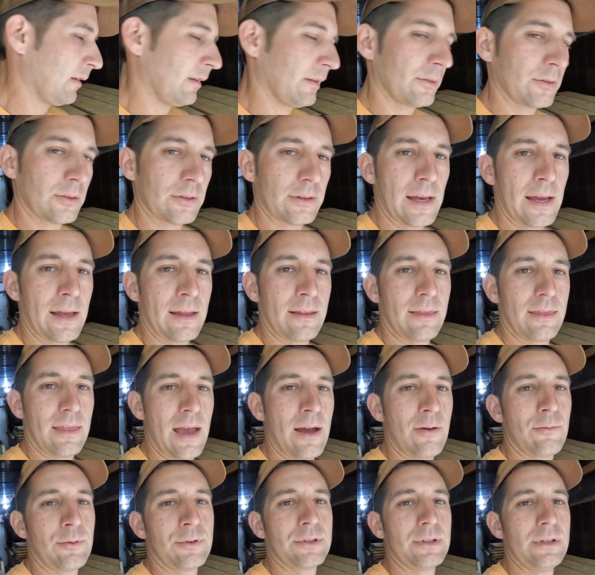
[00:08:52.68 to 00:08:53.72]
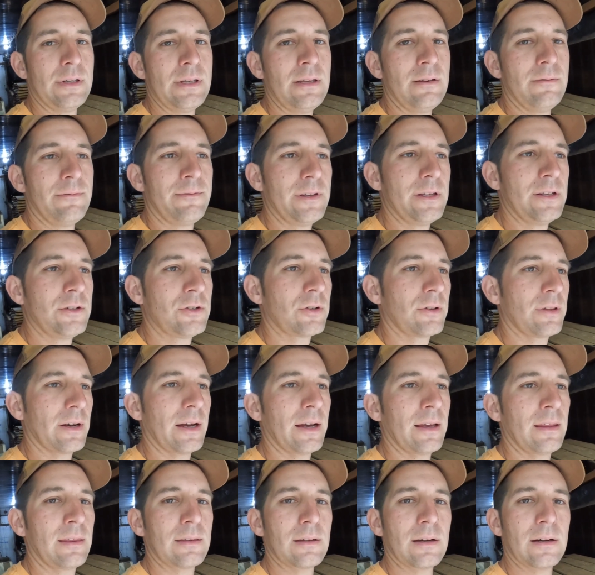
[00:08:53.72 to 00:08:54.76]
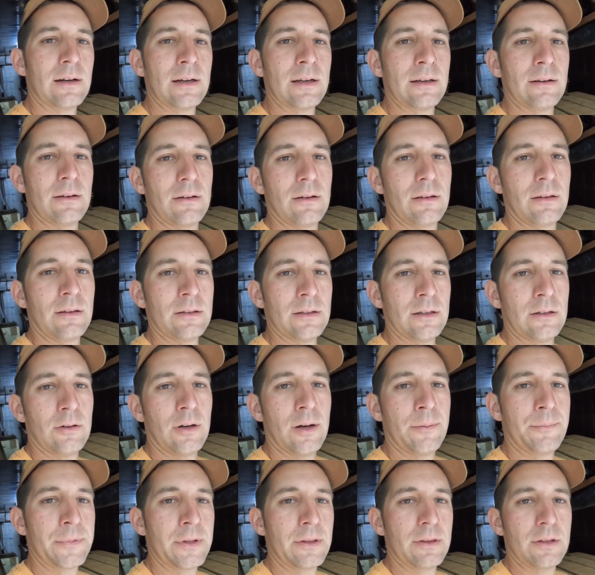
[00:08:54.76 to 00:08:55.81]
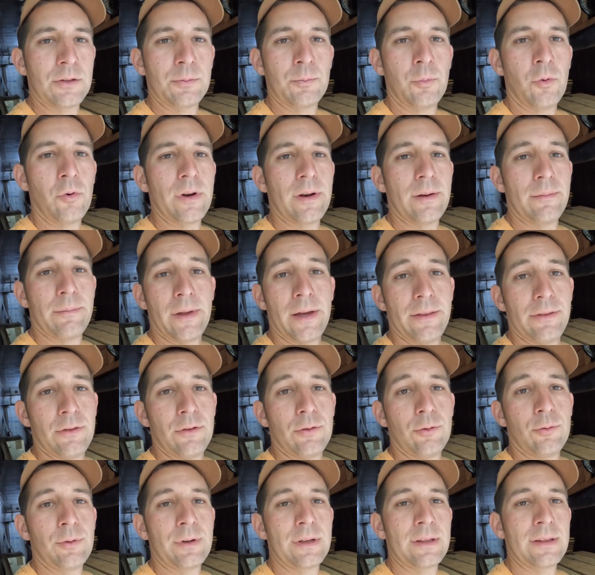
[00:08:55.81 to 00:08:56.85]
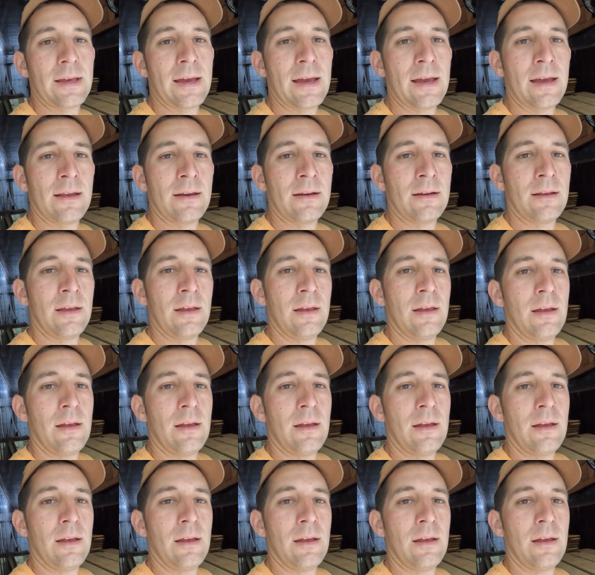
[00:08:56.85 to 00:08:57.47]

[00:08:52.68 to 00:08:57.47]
So that was a neat feature that I thought, you know, up to this point I'm not doing that,